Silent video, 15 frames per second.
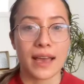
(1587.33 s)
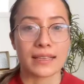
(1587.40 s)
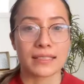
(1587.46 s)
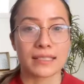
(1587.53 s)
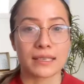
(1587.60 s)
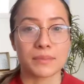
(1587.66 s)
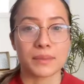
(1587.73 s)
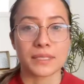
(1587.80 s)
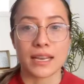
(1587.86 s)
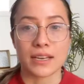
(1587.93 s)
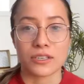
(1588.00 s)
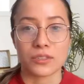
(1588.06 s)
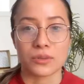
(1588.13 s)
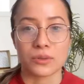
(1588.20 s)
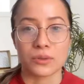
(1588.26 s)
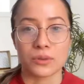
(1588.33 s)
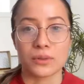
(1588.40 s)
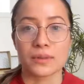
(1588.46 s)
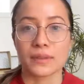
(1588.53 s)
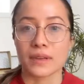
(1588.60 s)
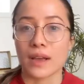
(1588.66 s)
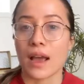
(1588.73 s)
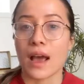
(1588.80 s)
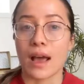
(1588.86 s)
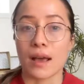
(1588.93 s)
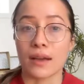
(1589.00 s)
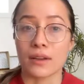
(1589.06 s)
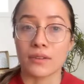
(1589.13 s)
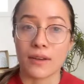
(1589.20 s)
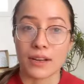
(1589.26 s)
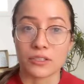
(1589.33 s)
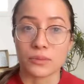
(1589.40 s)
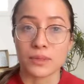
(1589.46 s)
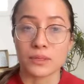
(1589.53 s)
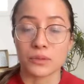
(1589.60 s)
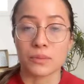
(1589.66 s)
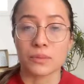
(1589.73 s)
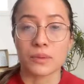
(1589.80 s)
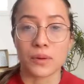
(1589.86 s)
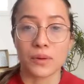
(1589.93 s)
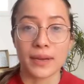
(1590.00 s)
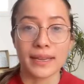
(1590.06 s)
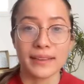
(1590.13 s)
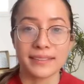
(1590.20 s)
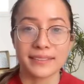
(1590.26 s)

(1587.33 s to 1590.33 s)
as a potential graduate to employ?